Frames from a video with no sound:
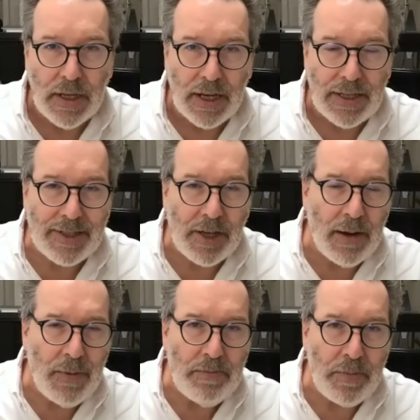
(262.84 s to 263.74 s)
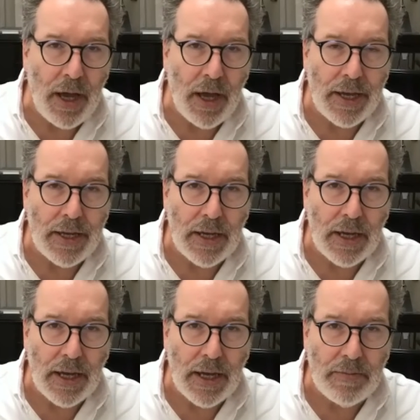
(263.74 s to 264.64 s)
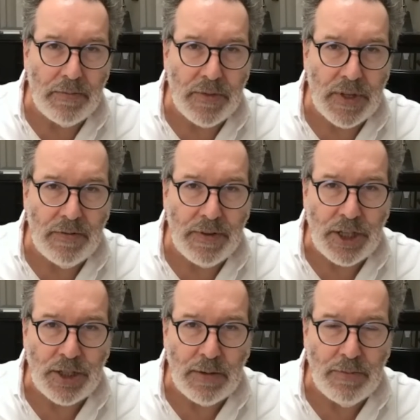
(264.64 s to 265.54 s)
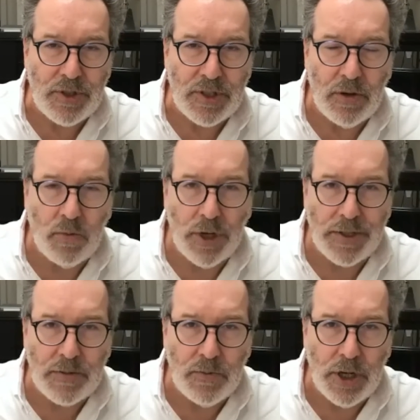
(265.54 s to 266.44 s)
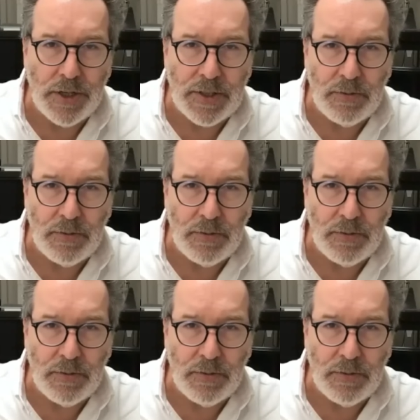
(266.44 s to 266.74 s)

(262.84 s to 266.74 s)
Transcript: And as time went by, the inflation numbers just got worse and worse.